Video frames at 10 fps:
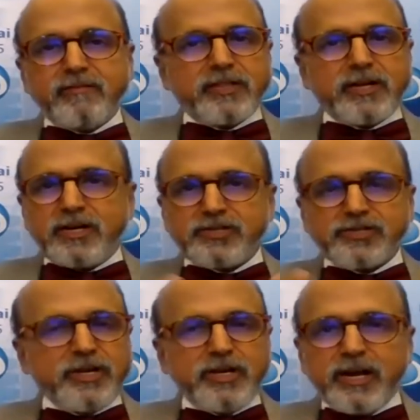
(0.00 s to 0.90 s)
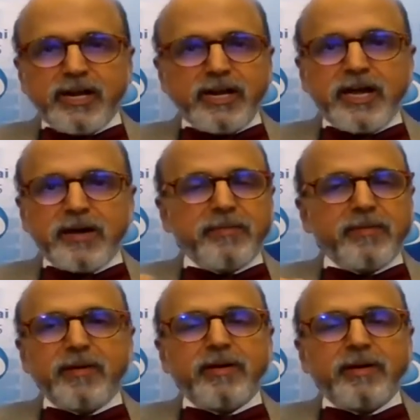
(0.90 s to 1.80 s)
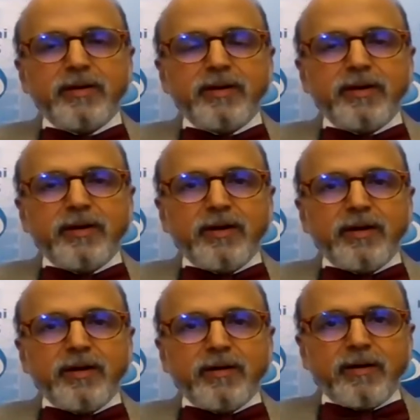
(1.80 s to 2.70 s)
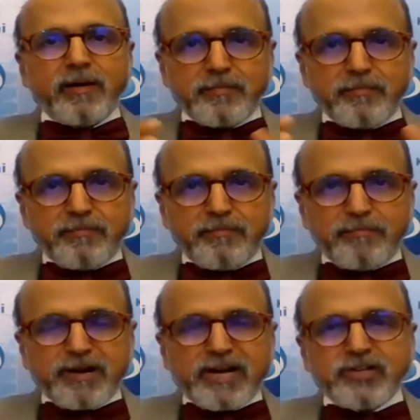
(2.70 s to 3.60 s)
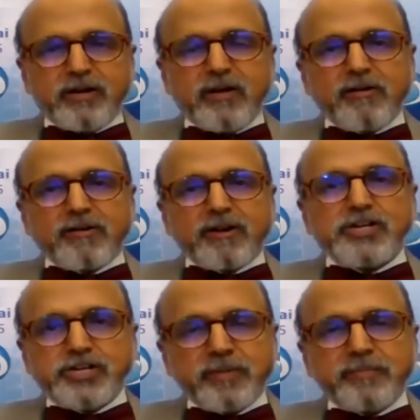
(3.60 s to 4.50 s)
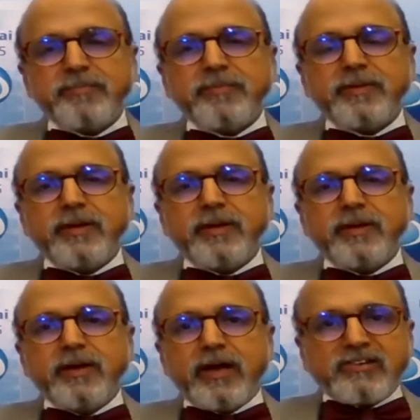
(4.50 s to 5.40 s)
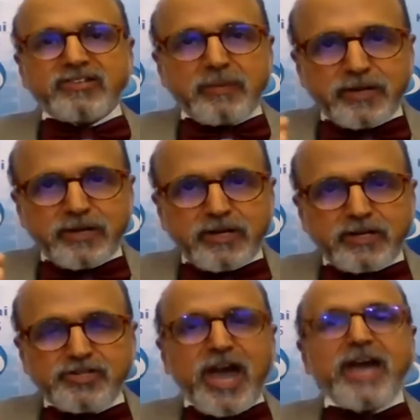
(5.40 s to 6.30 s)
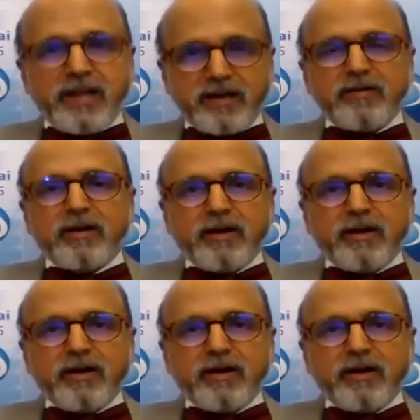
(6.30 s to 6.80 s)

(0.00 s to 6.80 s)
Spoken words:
whether it is India or Brazil or Russia, except China.